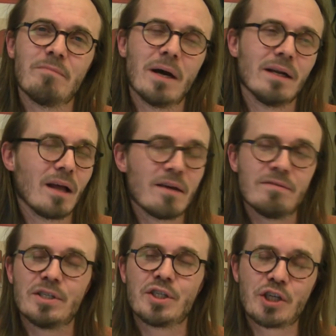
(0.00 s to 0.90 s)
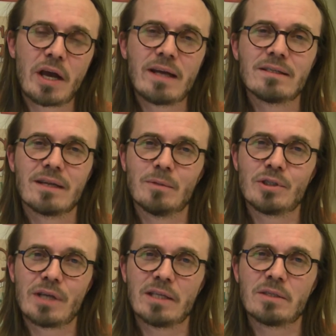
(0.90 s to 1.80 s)
My life is changed. I'm a
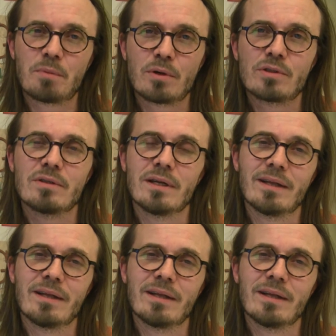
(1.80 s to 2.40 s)
changed person.